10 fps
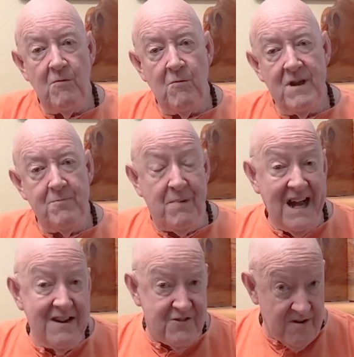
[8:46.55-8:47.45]
with
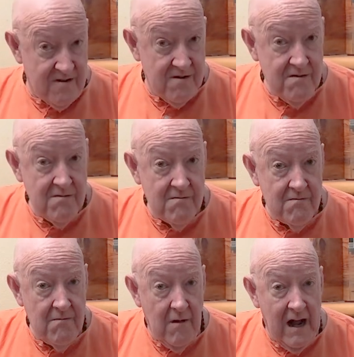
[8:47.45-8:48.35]
pleasure
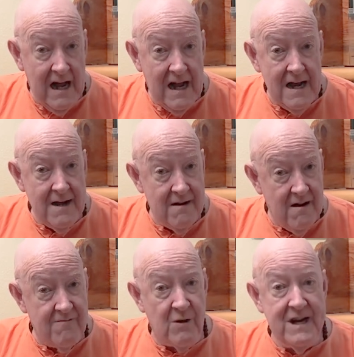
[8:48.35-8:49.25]
and
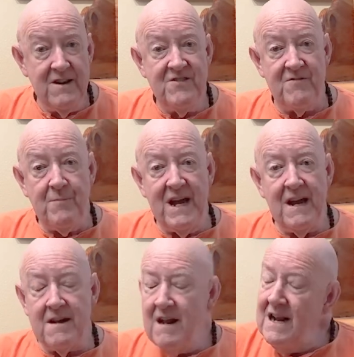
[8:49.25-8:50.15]
avoidance of pain.